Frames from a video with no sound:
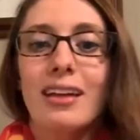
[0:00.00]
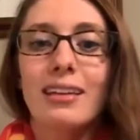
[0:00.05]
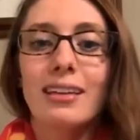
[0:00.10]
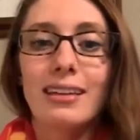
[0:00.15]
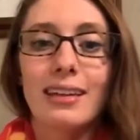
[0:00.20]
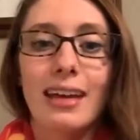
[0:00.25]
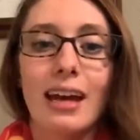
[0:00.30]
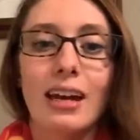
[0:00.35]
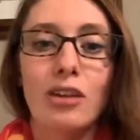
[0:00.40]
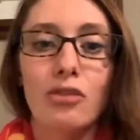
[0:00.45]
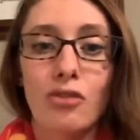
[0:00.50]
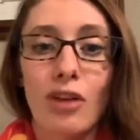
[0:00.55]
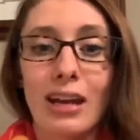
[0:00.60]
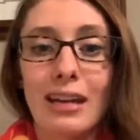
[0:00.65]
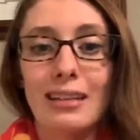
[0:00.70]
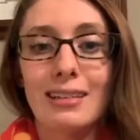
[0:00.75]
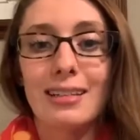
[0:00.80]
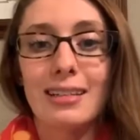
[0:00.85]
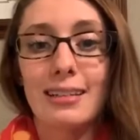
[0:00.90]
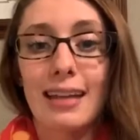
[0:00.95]
getting ready
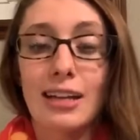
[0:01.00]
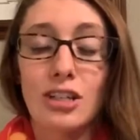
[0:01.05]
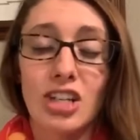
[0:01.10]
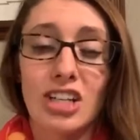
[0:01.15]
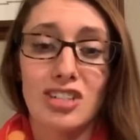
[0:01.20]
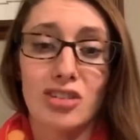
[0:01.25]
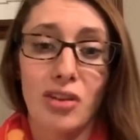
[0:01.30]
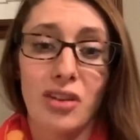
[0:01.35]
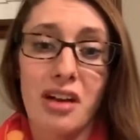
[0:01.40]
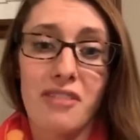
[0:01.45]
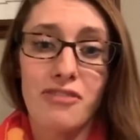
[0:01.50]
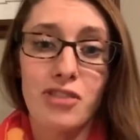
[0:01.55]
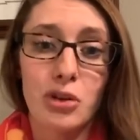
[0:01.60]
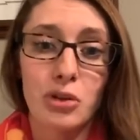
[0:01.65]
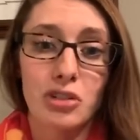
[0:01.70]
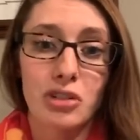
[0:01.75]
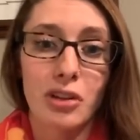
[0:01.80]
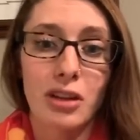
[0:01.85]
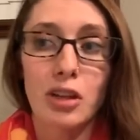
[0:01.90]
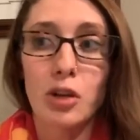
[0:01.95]
to digest all that food,
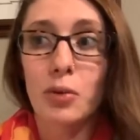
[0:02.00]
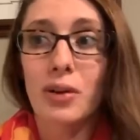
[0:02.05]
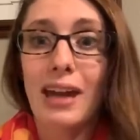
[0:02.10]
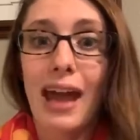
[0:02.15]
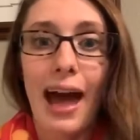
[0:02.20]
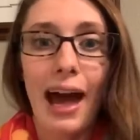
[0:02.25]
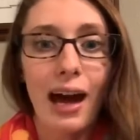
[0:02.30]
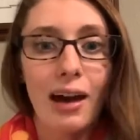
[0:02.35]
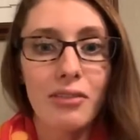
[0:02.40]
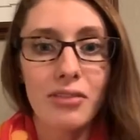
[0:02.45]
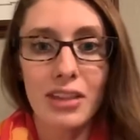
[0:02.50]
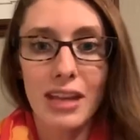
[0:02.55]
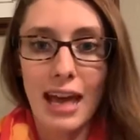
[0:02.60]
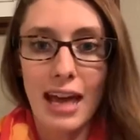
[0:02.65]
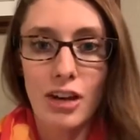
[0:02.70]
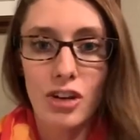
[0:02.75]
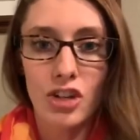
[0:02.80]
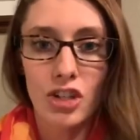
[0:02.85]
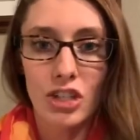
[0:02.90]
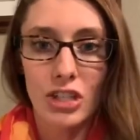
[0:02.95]
so that you can have the
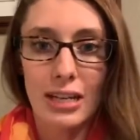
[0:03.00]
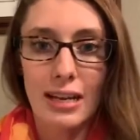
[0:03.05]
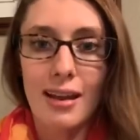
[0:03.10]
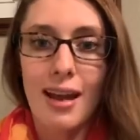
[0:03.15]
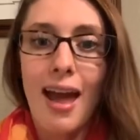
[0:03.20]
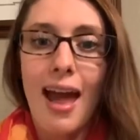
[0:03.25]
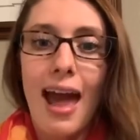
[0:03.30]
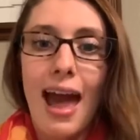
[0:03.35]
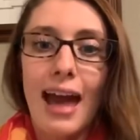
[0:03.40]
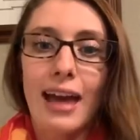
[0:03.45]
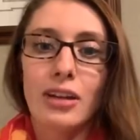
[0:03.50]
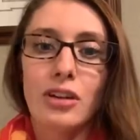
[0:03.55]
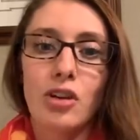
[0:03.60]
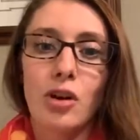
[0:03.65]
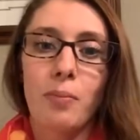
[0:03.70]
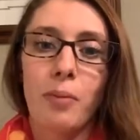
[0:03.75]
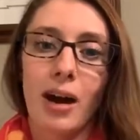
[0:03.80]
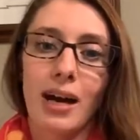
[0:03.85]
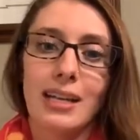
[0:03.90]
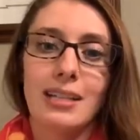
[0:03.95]
energy and your
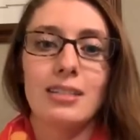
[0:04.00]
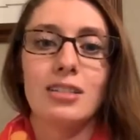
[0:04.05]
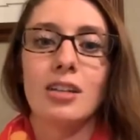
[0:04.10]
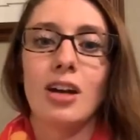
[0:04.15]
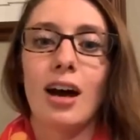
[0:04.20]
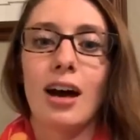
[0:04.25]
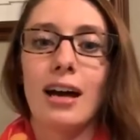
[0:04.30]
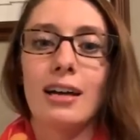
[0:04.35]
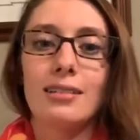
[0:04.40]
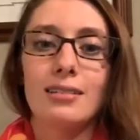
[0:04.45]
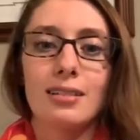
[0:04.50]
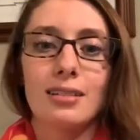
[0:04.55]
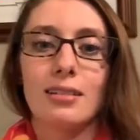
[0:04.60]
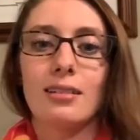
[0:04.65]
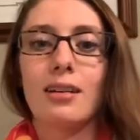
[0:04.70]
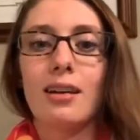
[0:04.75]
body's not